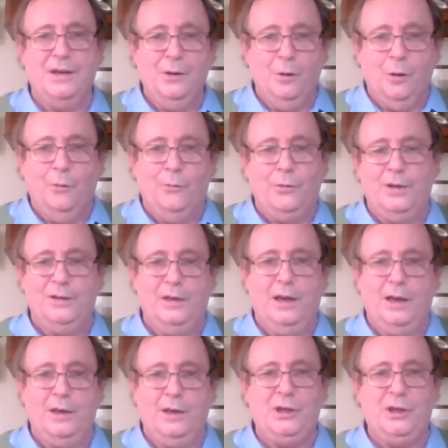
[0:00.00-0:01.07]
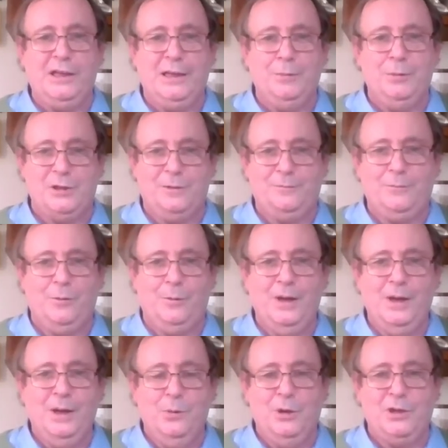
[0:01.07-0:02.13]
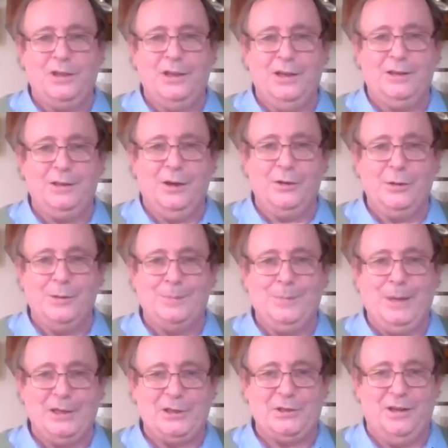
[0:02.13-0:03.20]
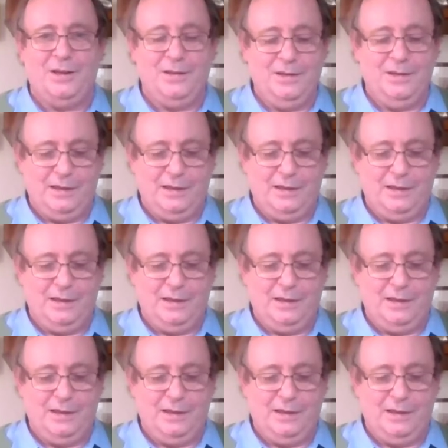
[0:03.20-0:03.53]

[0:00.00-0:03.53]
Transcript: over a treaty which their country was based on.